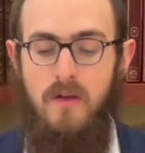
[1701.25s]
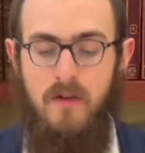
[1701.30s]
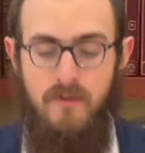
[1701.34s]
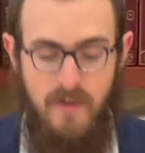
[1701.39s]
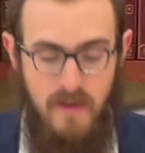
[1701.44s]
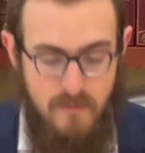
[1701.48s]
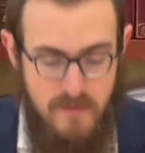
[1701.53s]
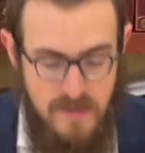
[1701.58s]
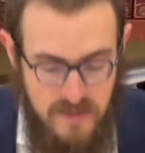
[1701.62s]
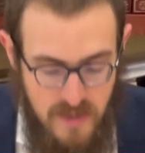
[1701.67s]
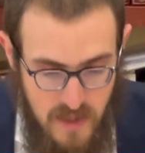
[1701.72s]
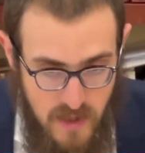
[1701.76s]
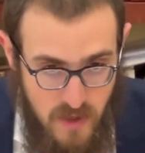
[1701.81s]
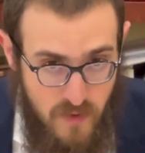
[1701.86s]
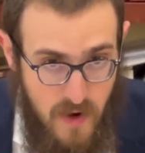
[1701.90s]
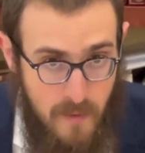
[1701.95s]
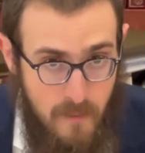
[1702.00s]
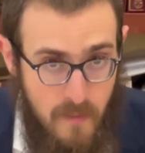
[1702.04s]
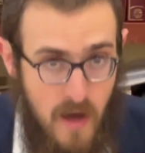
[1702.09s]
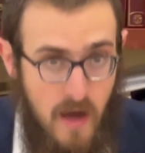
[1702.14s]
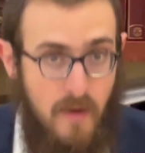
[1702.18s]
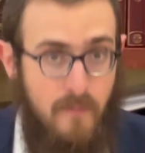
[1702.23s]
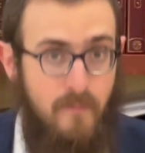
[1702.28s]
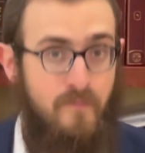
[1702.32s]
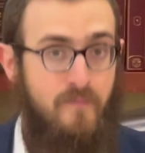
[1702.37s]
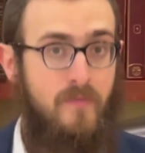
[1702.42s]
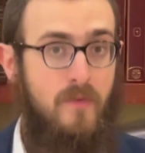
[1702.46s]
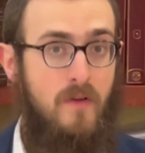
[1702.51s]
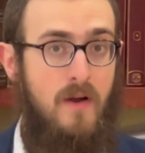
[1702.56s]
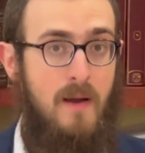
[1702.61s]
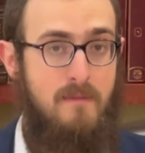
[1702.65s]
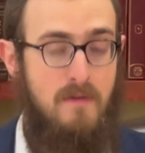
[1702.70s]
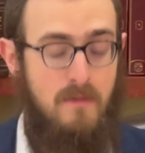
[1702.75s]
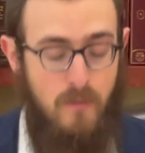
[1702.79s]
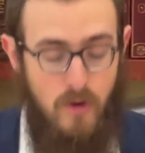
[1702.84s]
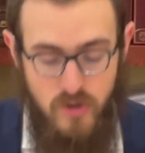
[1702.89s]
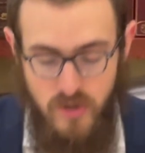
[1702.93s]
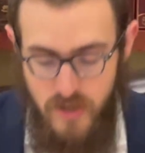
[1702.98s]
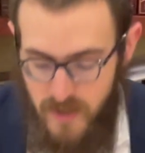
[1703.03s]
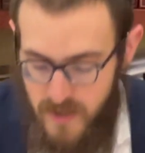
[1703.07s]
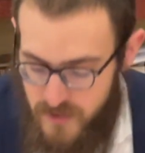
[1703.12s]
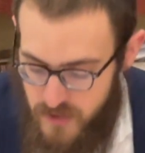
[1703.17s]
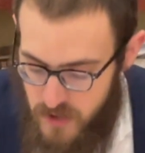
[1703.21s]
Famously, the Rama, Rabbi
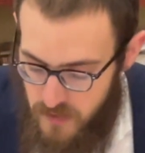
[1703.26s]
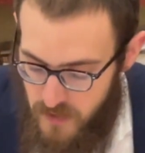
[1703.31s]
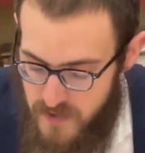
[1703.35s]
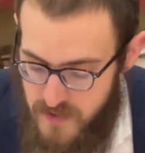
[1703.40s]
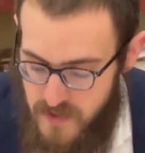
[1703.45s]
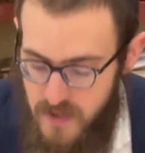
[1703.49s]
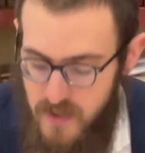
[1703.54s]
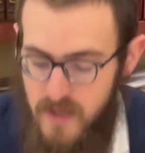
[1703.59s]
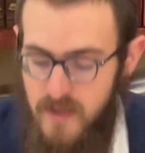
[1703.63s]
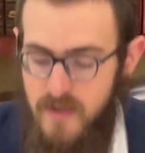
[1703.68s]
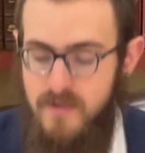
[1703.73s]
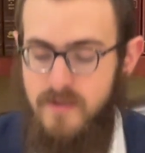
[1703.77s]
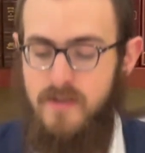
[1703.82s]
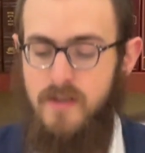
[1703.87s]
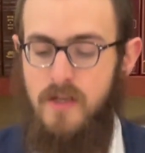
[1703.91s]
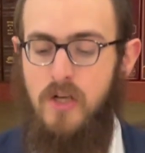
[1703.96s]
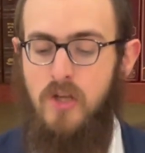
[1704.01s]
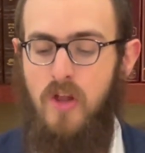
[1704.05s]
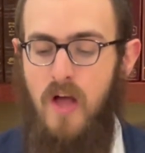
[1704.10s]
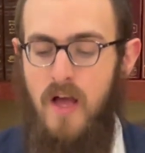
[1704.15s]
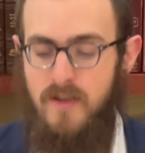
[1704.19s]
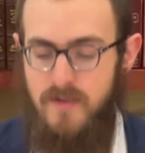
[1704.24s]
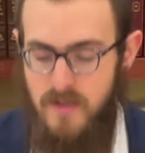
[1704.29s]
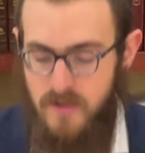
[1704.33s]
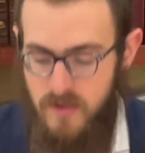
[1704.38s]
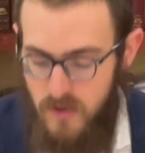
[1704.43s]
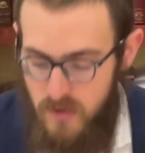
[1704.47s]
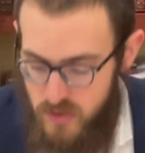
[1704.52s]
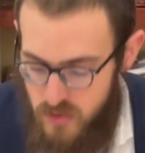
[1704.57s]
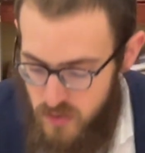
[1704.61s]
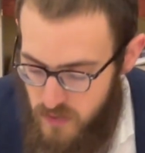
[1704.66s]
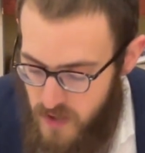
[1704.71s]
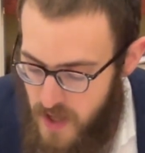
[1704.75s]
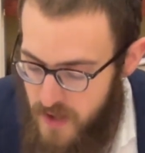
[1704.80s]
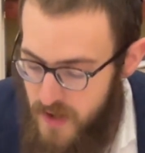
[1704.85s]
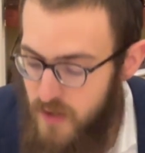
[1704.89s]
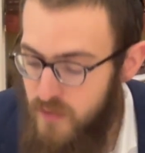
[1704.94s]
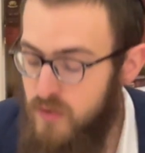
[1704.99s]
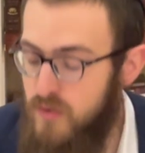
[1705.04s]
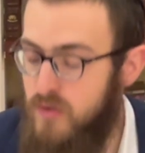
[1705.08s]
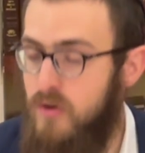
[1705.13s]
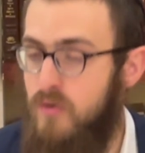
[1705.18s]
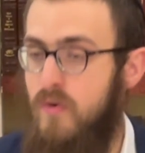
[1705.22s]
Moshe Isserlis, in his glosses to the Shulchan
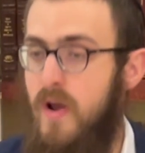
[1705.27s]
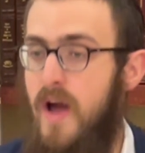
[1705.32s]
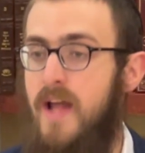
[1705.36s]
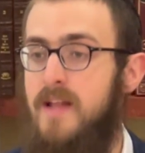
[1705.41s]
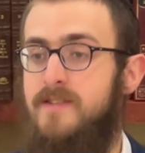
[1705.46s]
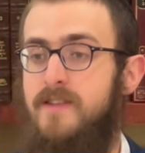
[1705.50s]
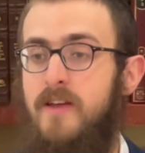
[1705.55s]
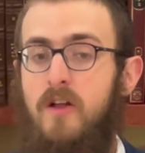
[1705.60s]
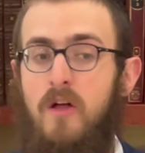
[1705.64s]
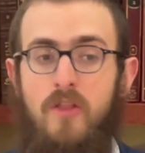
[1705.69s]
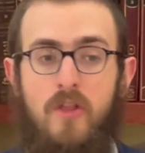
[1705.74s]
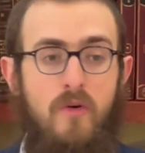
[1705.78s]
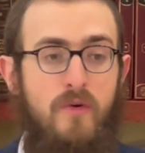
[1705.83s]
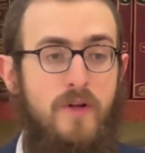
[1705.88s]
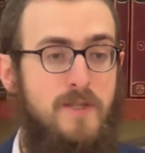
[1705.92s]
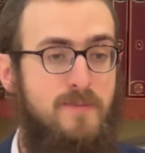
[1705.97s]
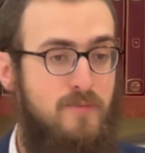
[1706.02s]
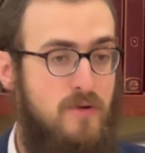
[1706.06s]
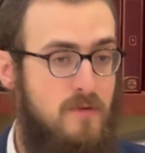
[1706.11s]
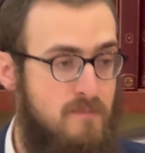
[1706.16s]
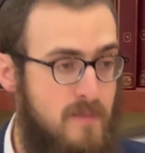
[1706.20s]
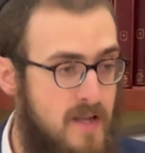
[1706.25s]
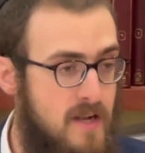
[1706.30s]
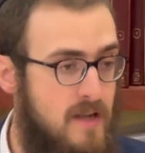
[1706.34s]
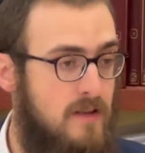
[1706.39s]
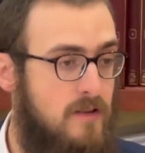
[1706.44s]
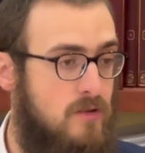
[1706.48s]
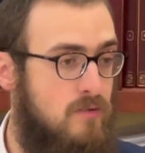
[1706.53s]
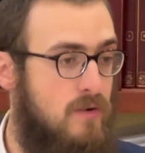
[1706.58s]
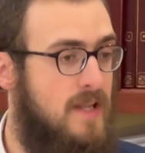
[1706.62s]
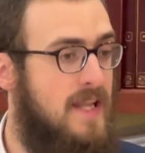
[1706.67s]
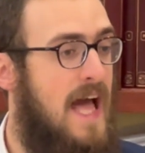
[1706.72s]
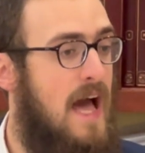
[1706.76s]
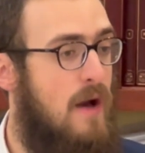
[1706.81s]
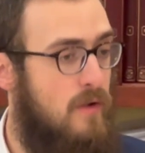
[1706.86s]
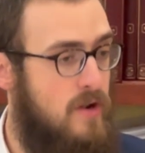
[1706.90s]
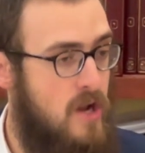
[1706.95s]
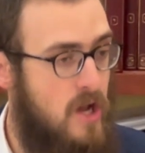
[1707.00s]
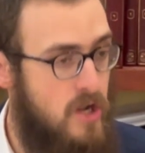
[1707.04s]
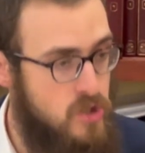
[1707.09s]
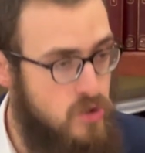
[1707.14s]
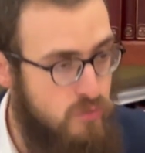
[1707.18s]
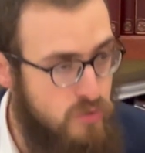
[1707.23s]
Aruch, writes that although it's permitted to allow a
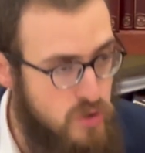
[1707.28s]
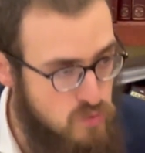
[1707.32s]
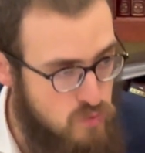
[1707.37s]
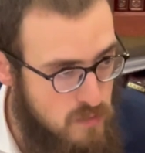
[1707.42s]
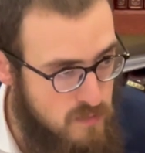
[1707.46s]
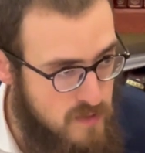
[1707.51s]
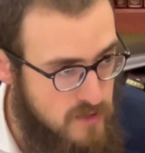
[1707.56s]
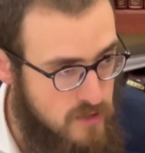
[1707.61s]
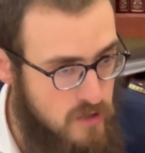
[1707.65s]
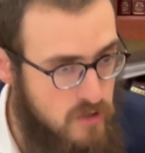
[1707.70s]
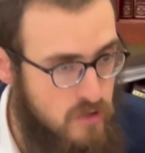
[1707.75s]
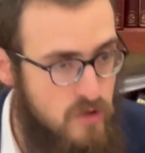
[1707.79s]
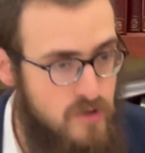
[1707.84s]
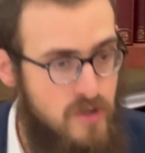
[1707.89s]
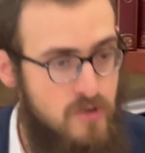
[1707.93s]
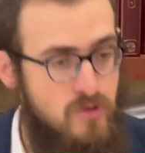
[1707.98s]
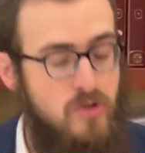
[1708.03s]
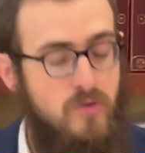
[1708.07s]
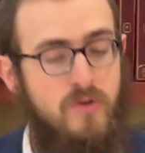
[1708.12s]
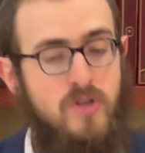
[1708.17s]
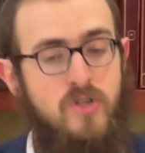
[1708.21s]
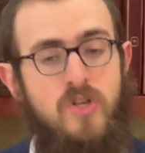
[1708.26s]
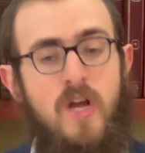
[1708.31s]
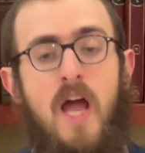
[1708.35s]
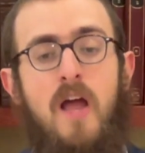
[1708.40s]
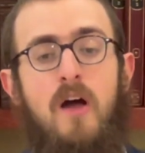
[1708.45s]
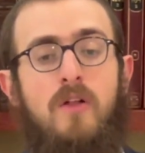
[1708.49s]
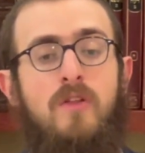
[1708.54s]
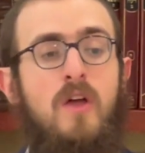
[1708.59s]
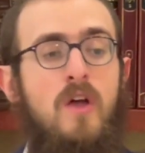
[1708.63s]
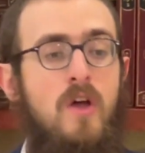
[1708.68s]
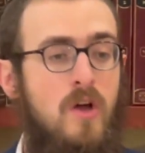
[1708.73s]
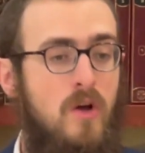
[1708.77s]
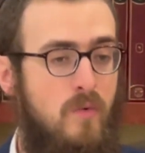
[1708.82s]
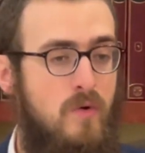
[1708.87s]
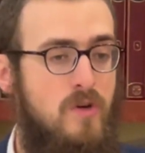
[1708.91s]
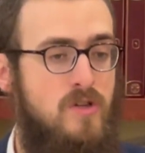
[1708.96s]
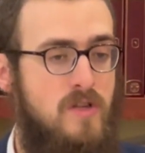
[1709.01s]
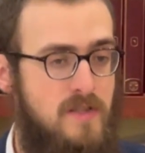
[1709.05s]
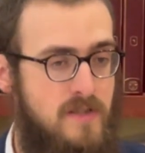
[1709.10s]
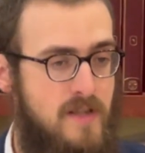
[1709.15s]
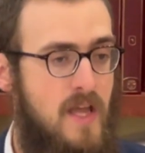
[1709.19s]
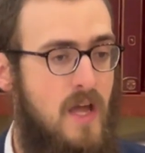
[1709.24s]
non-Jewish woman to nurse a Jewish child, we
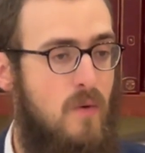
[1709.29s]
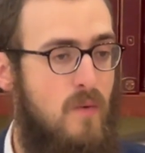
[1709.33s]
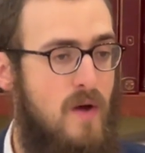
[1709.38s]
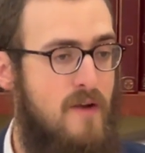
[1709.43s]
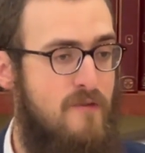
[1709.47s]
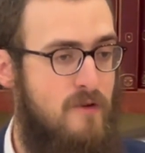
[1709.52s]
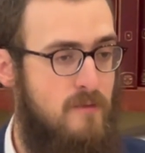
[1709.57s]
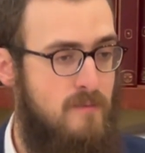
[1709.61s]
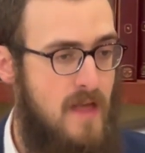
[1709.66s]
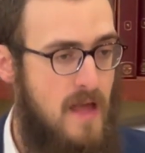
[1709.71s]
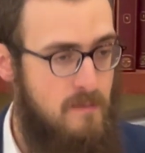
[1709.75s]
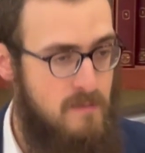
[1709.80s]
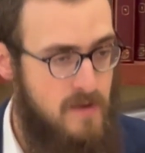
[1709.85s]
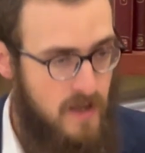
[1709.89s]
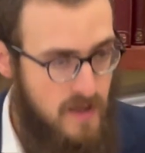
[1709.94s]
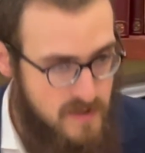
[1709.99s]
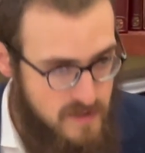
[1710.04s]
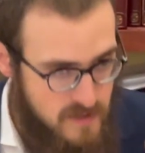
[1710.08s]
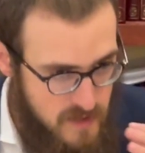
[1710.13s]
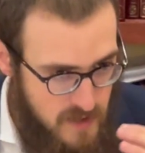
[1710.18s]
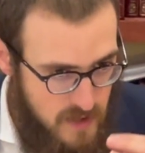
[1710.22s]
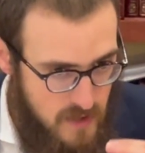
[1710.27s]
should stay away from that, because